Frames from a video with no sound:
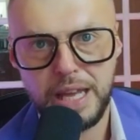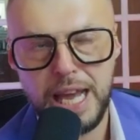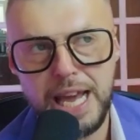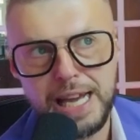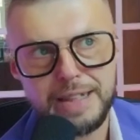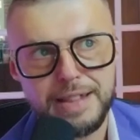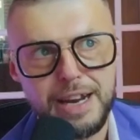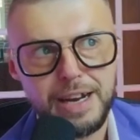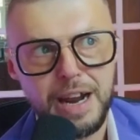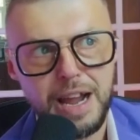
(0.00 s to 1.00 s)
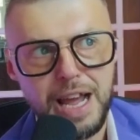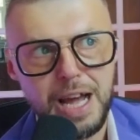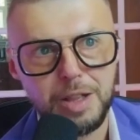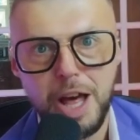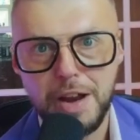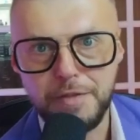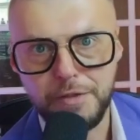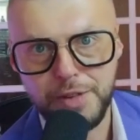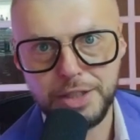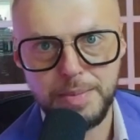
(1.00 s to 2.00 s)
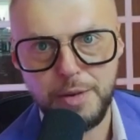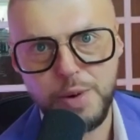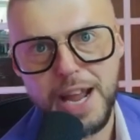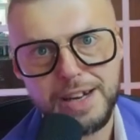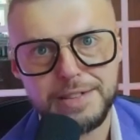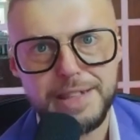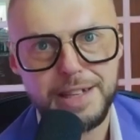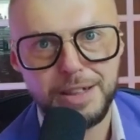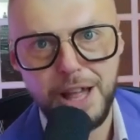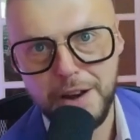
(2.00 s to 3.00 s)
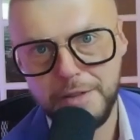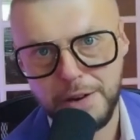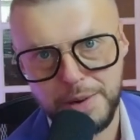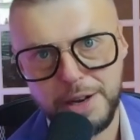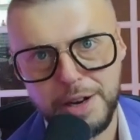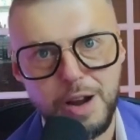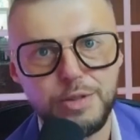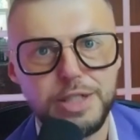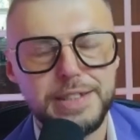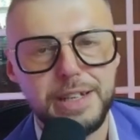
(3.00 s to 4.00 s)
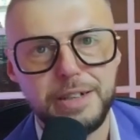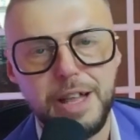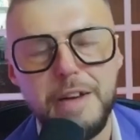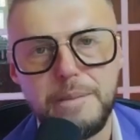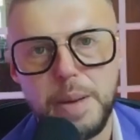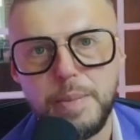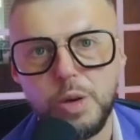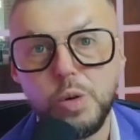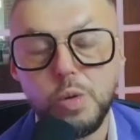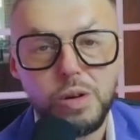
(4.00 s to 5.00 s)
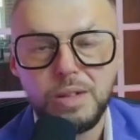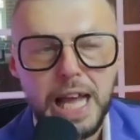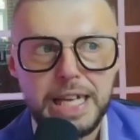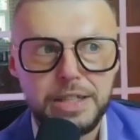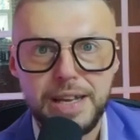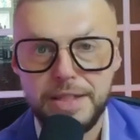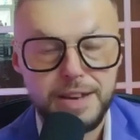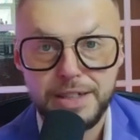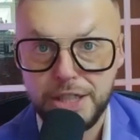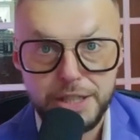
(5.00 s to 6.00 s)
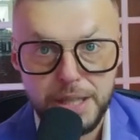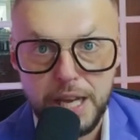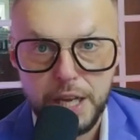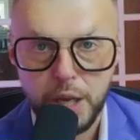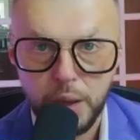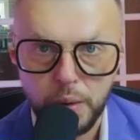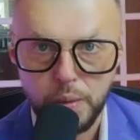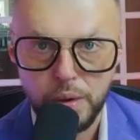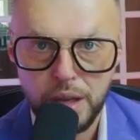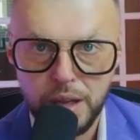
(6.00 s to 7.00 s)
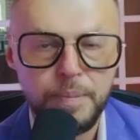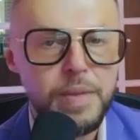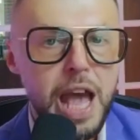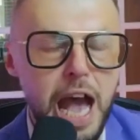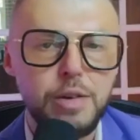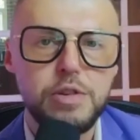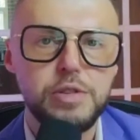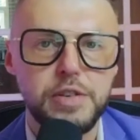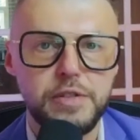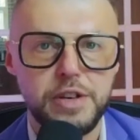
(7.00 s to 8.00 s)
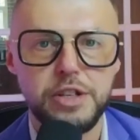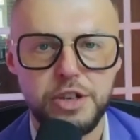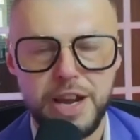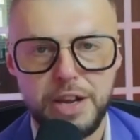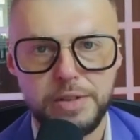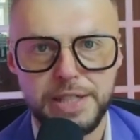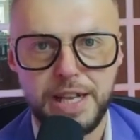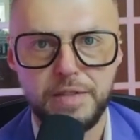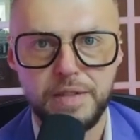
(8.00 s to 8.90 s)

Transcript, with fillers: And there are a lot of resume writers, there are a lot of career coaches, there are a lot of people who like, they're just like you, how you differentiate yourself.